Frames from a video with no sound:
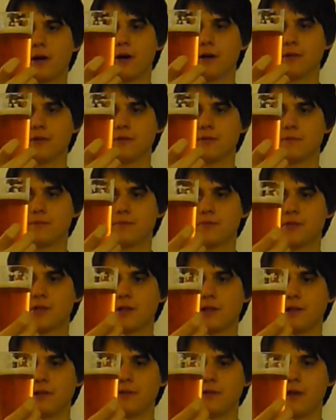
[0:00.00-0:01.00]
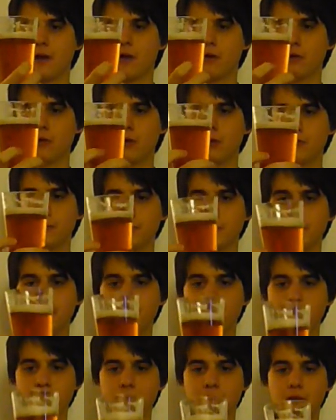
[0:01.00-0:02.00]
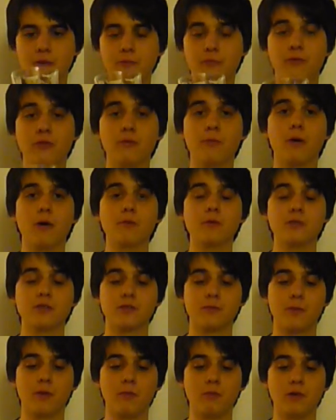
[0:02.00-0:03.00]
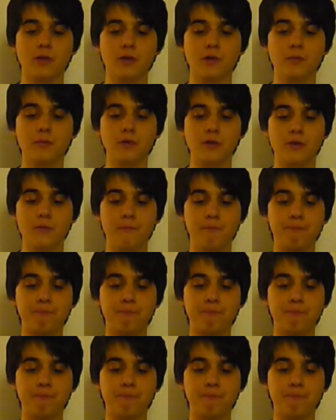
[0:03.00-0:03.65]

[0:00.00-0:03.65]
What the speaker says: kind of settling down, and in a few moments it's probably going to be